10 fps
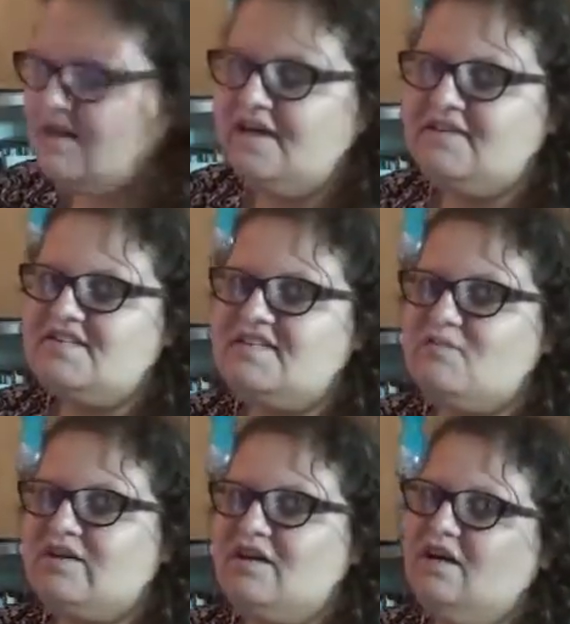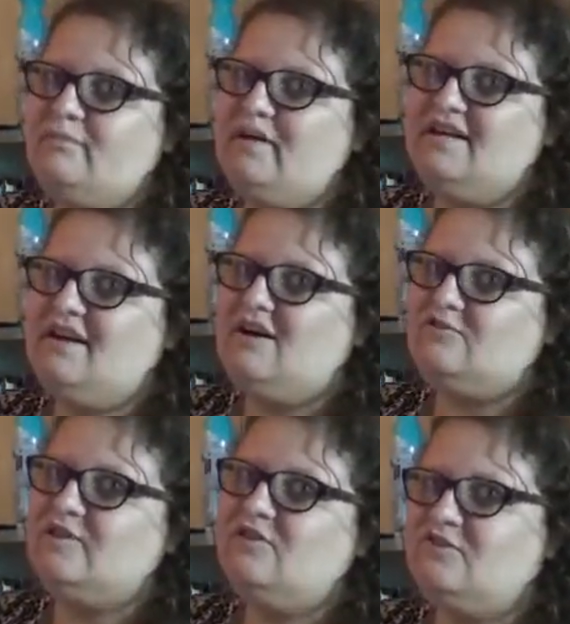And this is what uh, Beit
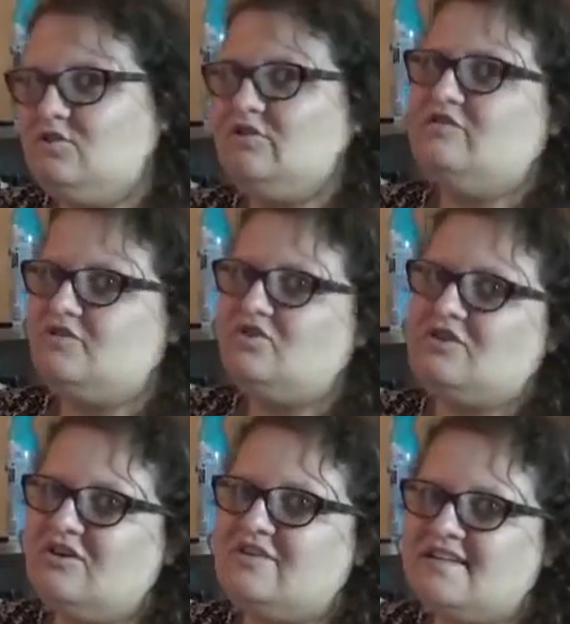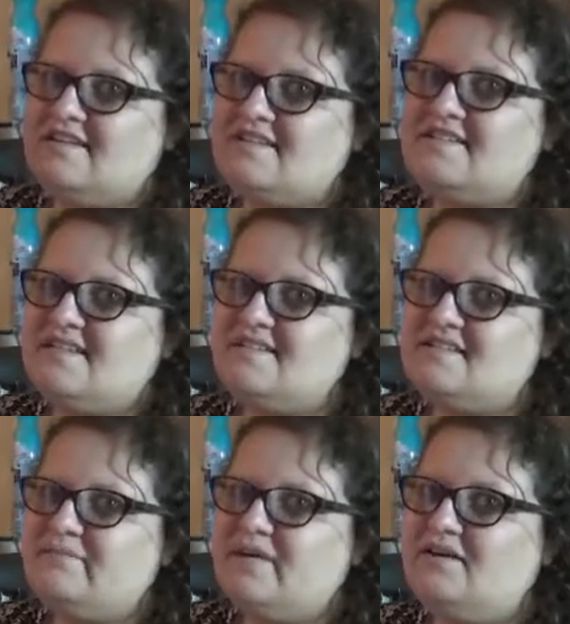Aharon or Dol says
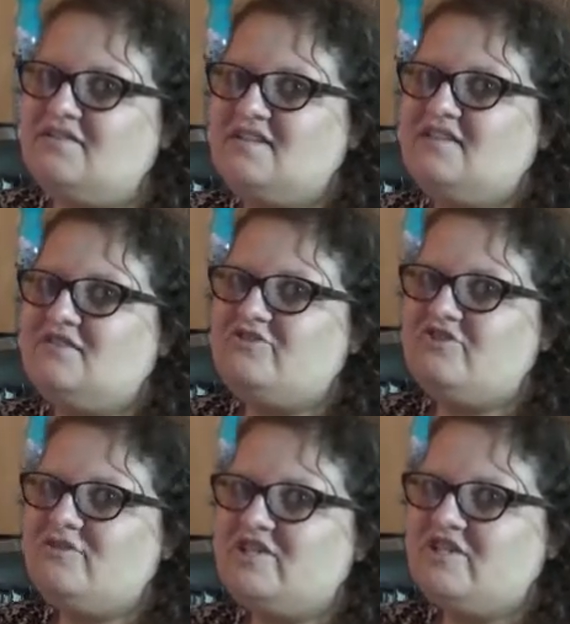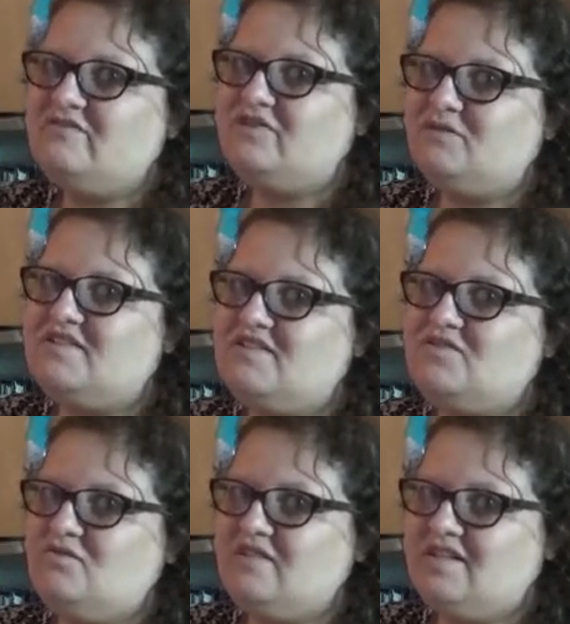about uh, the Jewish
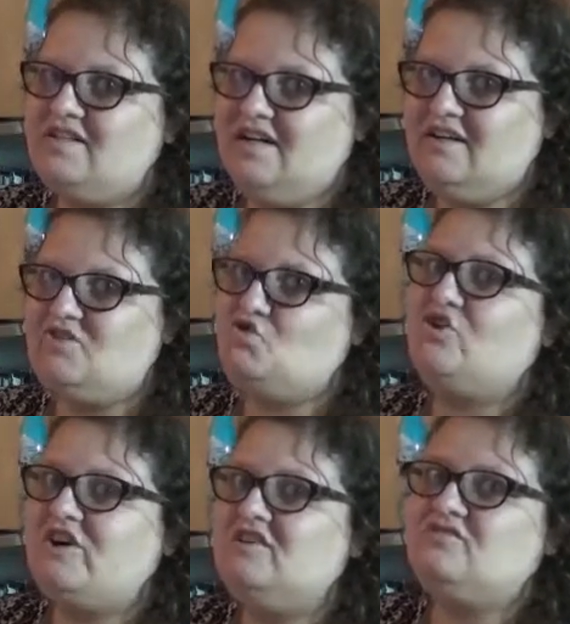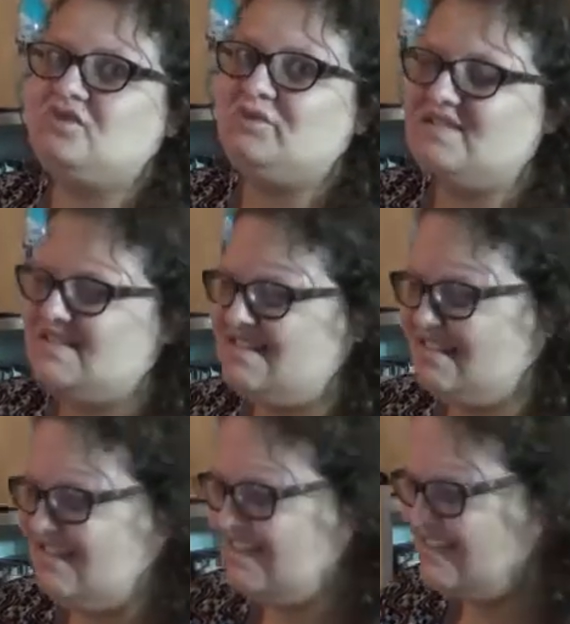influences or the uh, Torah influences,
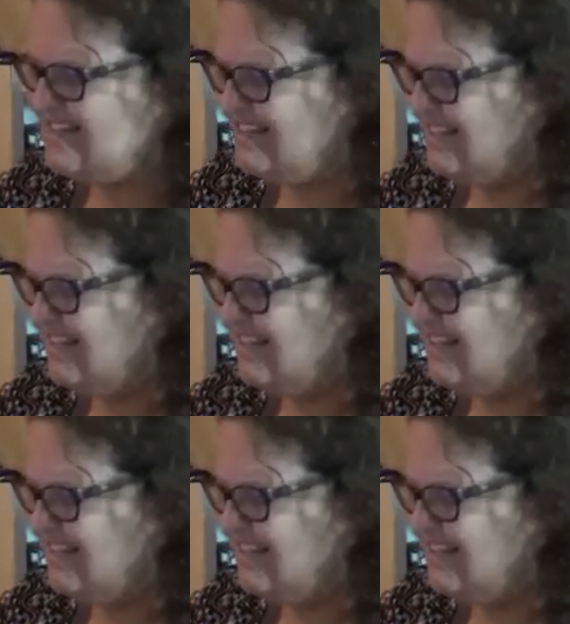at least.